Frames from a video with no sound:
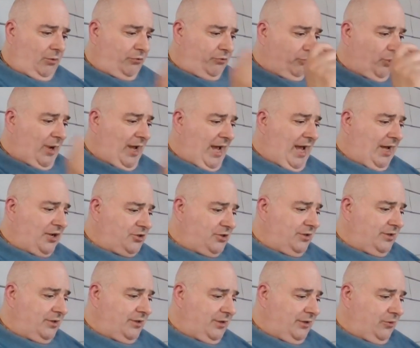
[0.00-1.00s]
through
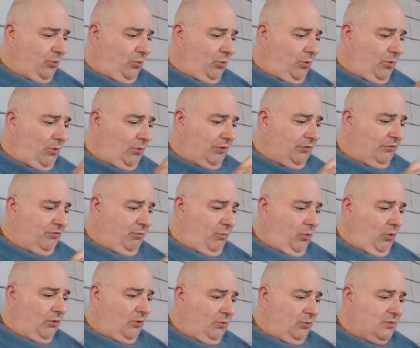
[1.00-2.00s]
action in the world of
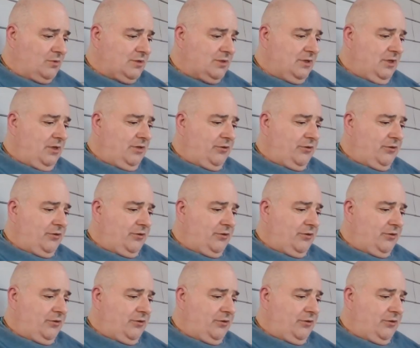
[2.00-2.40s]
mortals,